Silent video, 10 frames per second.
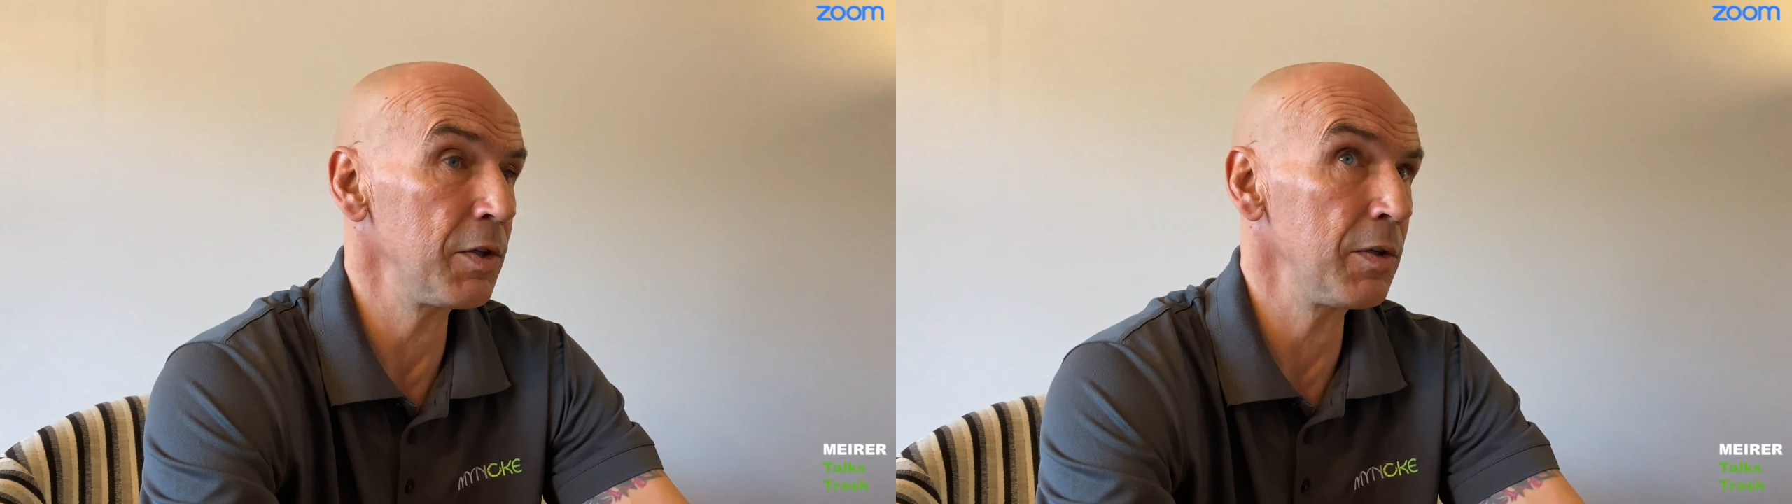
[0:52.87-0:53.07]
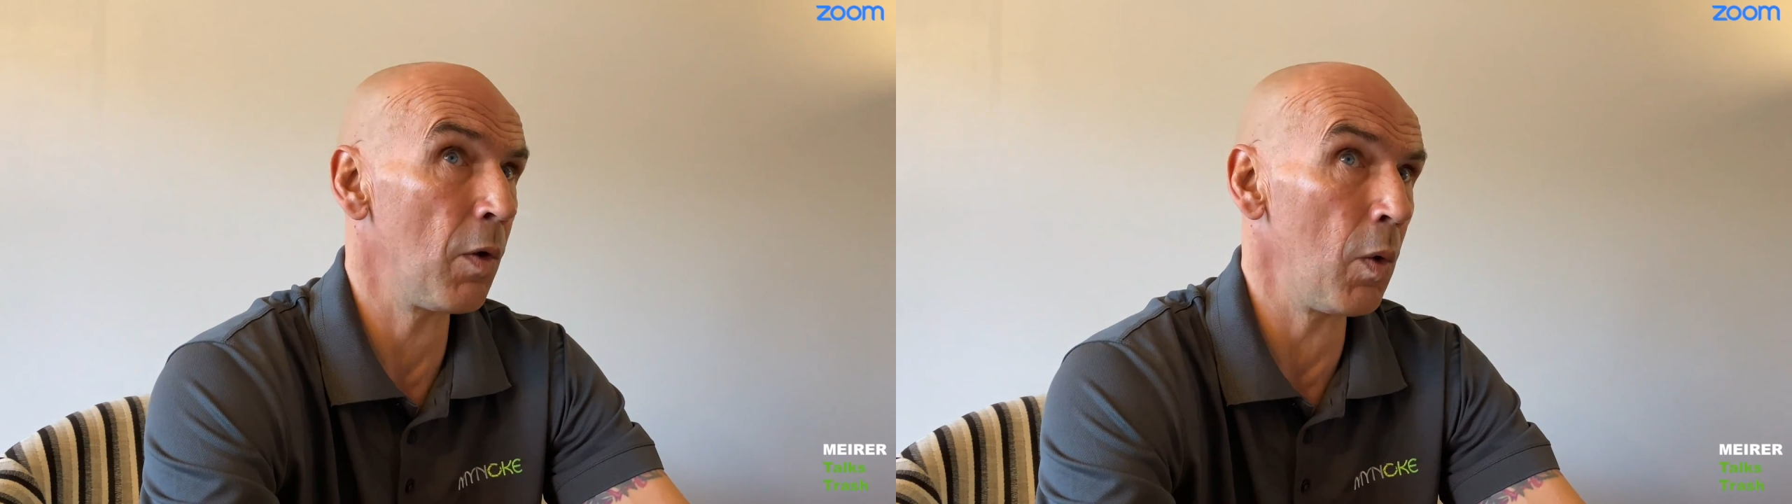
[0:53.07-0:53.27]

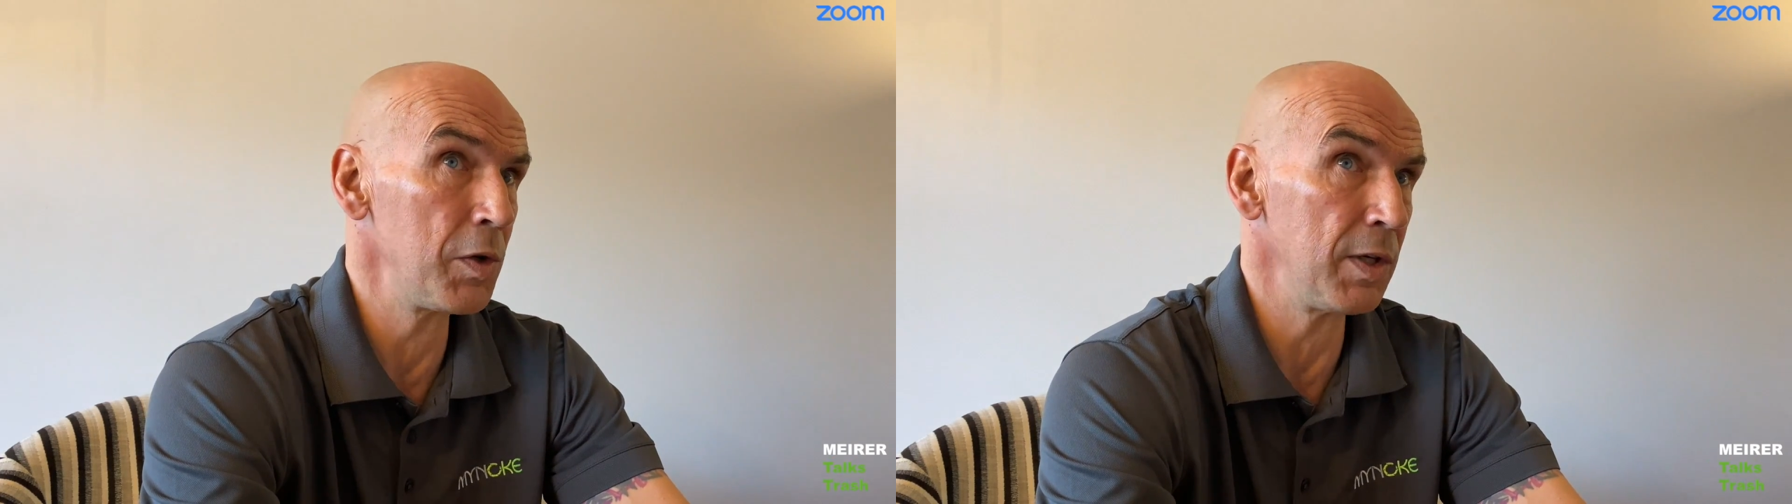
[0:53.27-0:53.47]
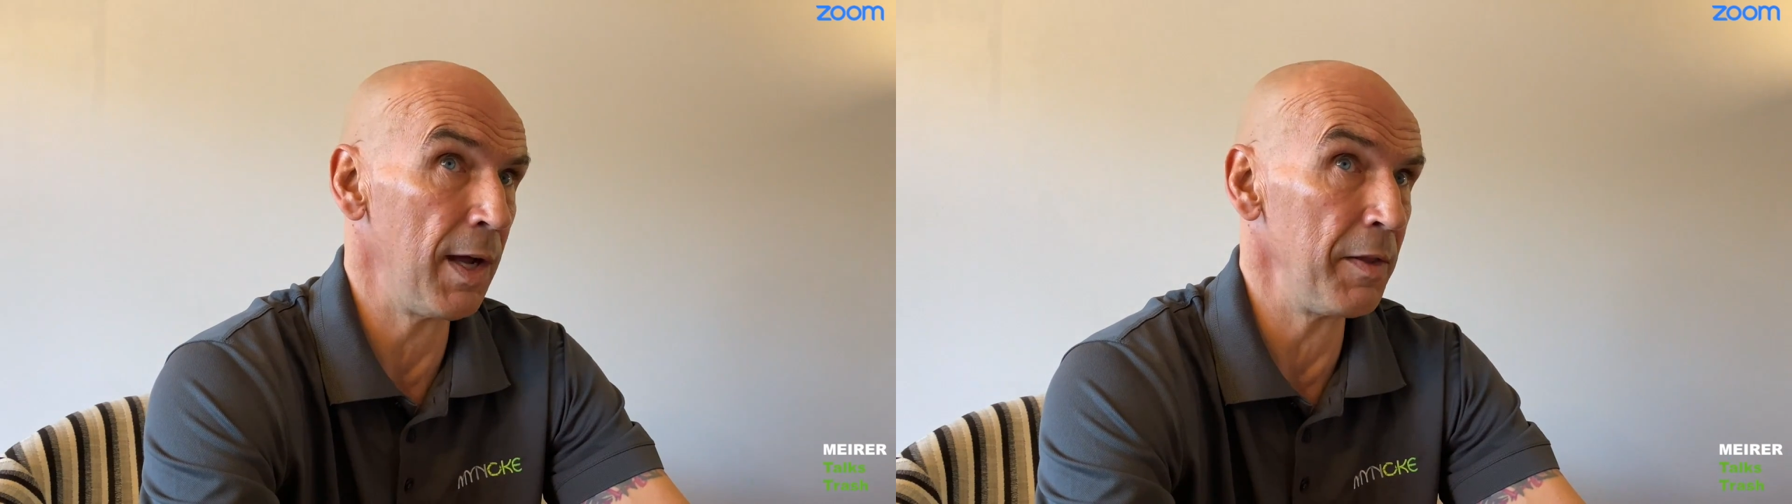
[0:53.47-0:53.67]

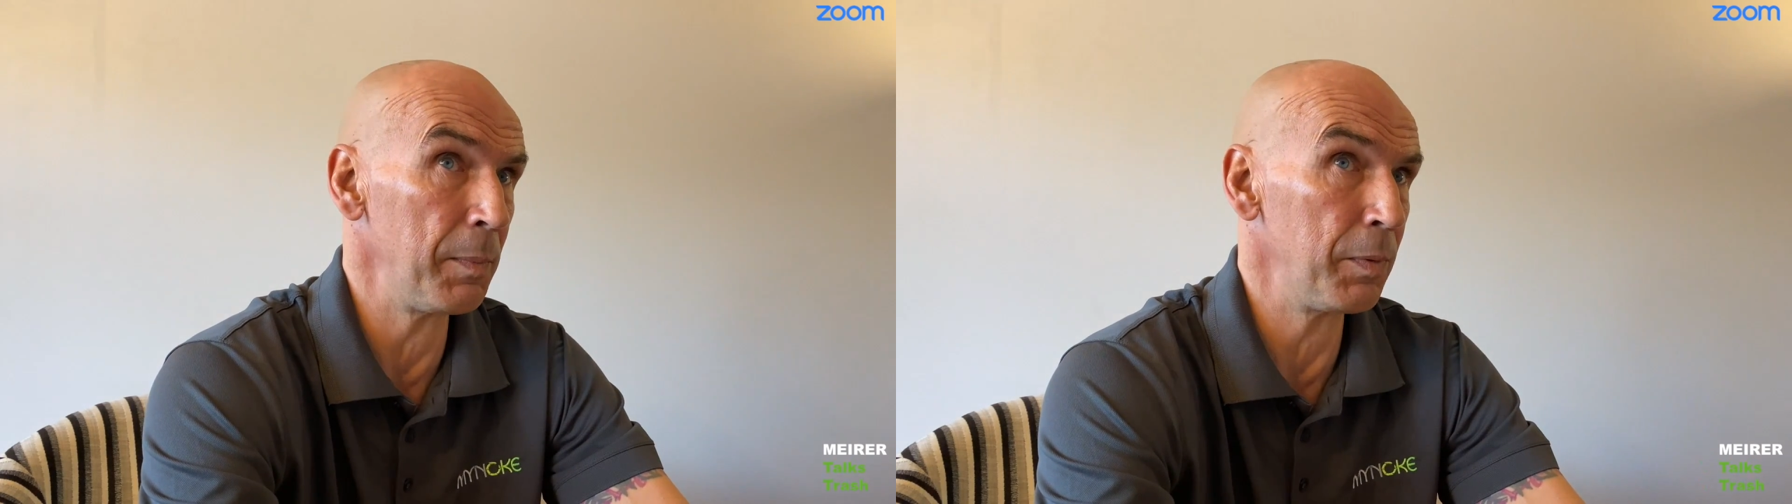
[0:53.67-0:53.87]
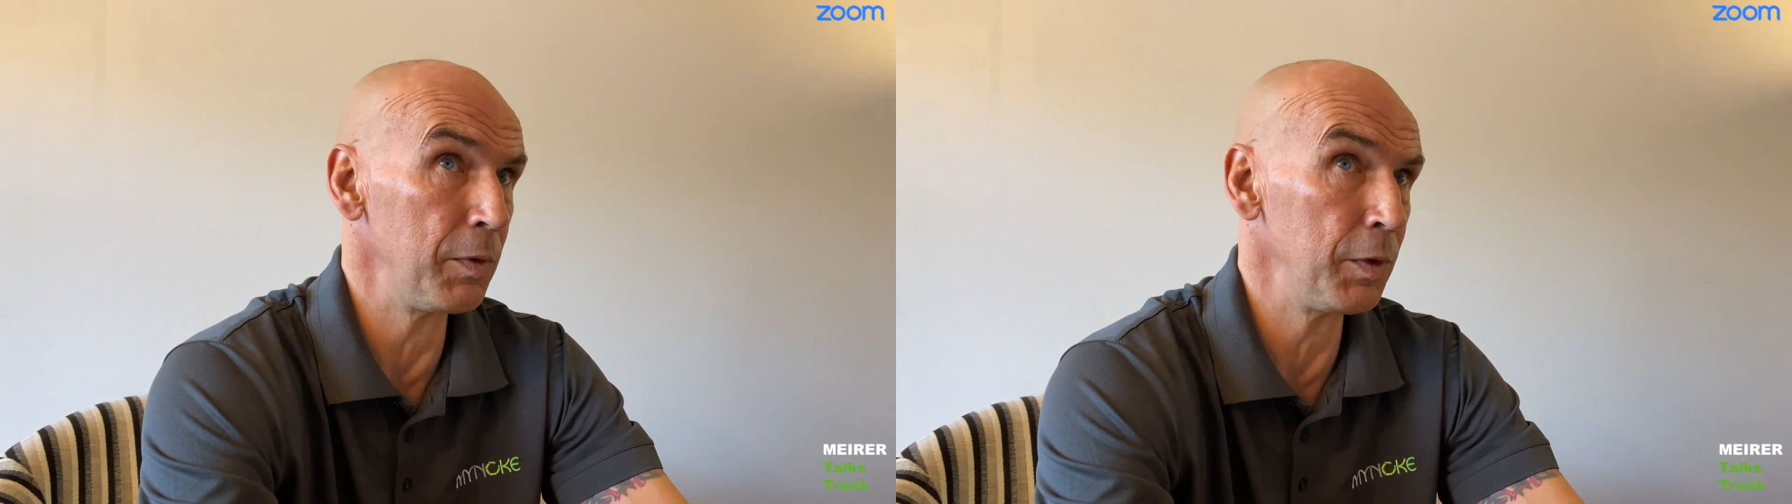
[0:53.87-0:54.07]
altogether
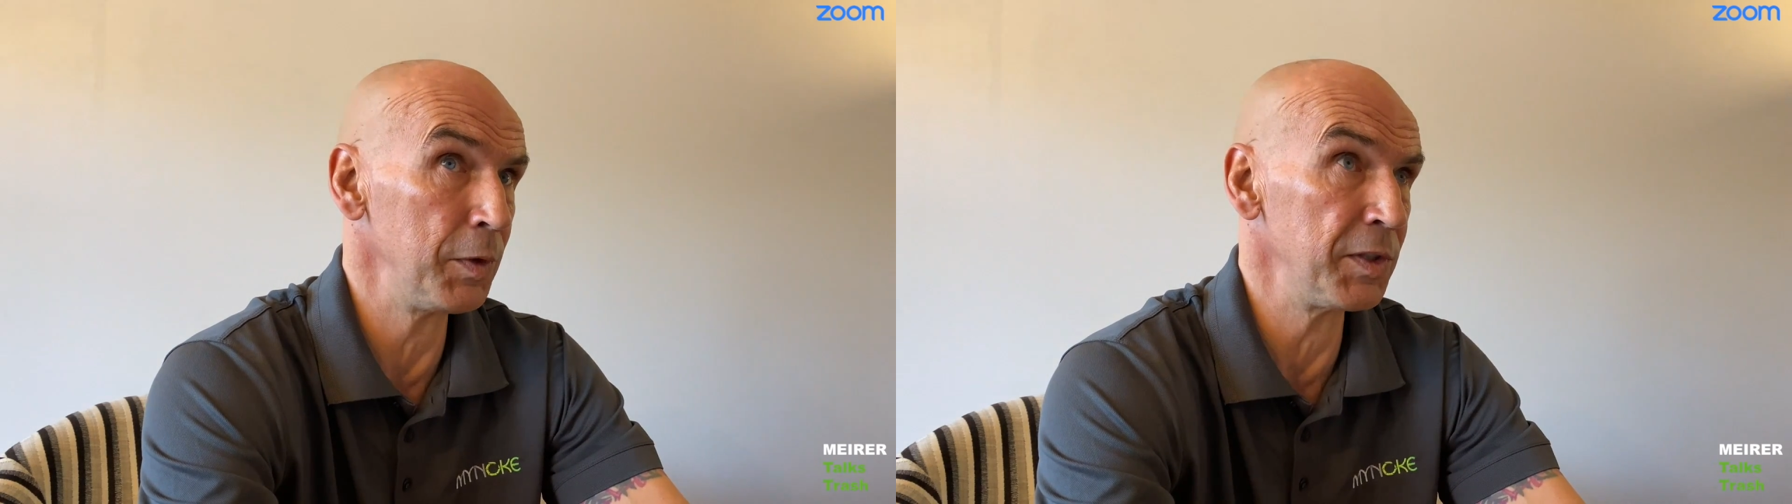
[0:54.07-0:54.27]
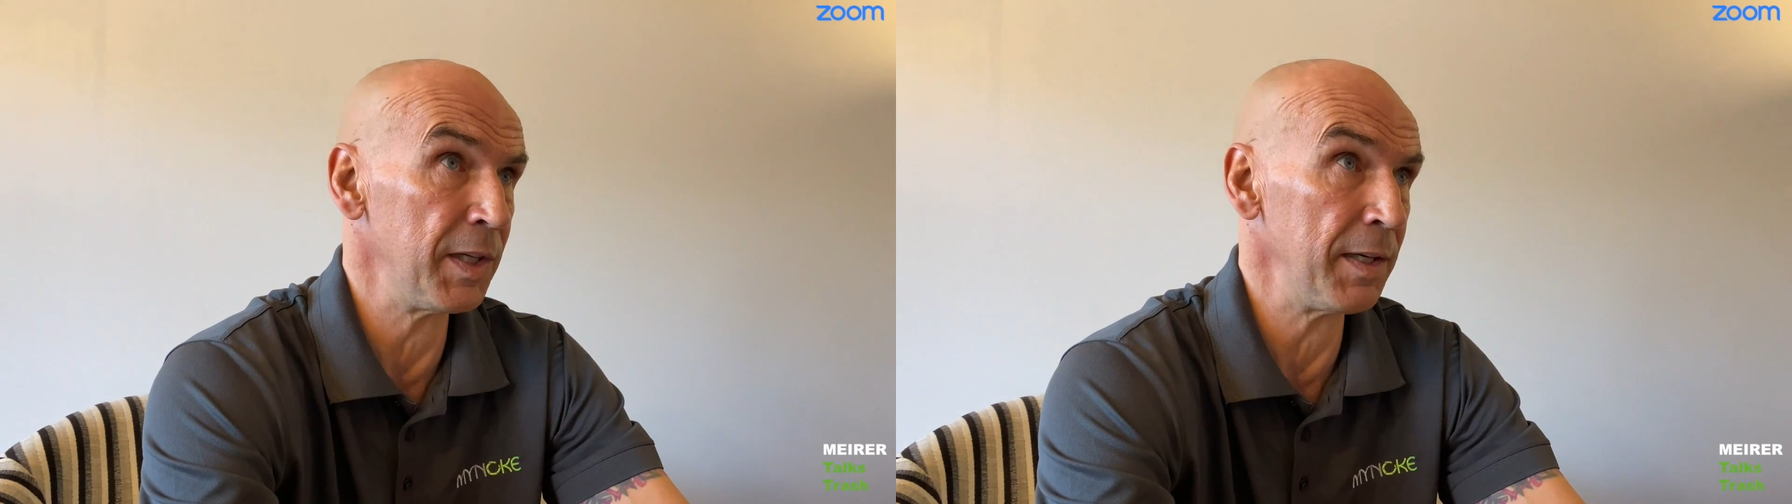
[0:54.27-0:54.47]

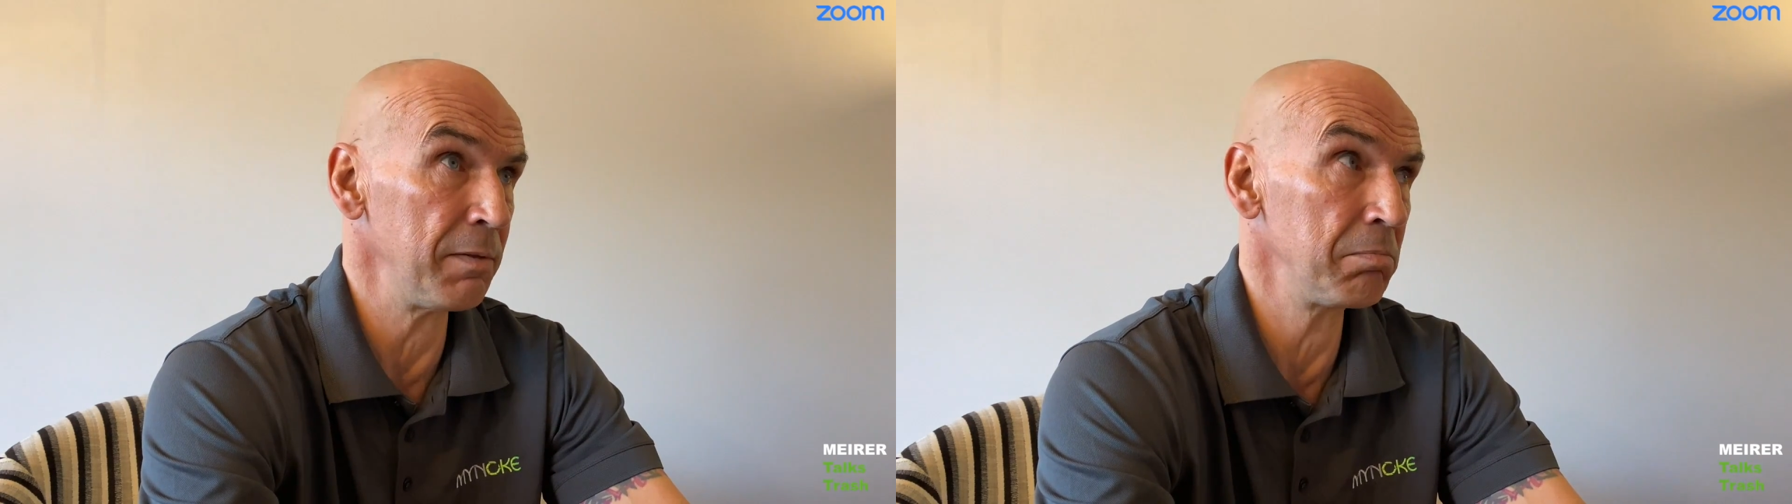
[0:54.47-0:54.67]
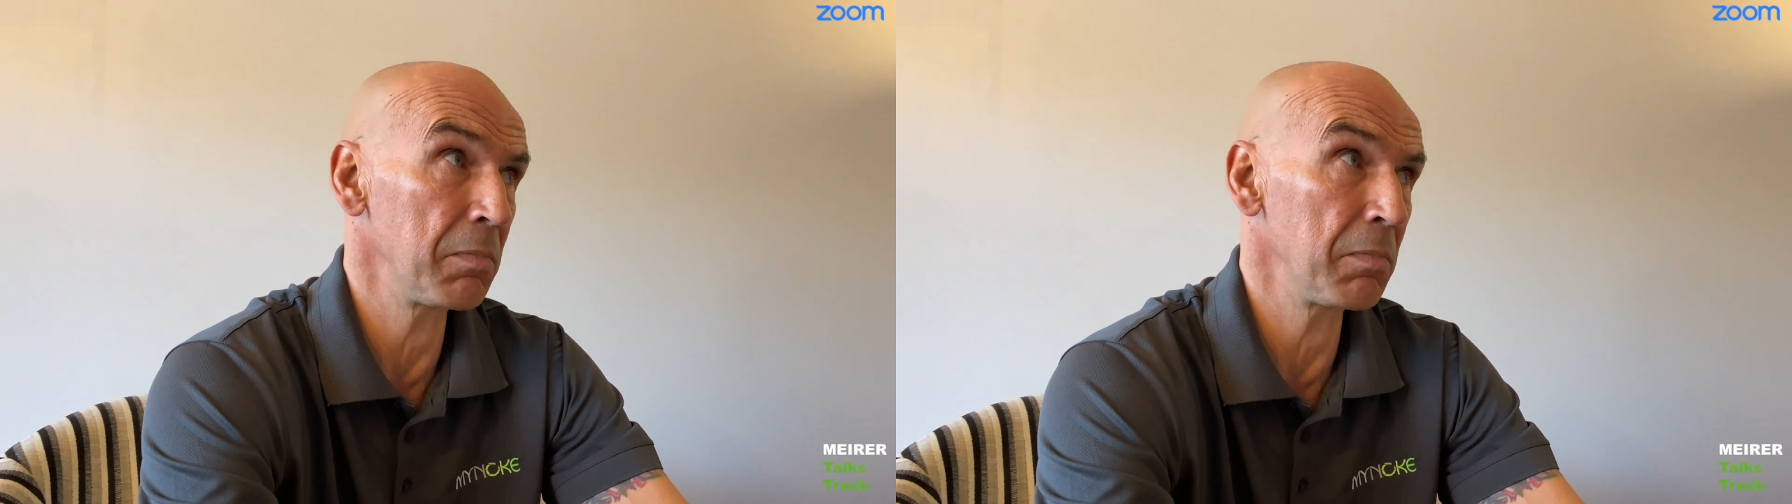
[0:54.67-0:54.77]
producing